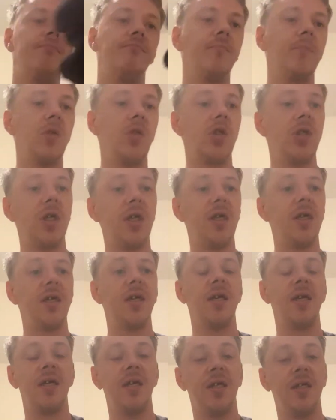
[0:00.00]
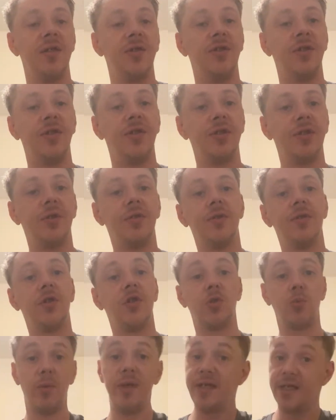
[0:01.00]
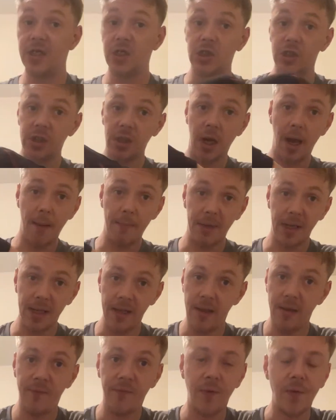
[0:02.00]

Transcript: She is Swedish, I believe.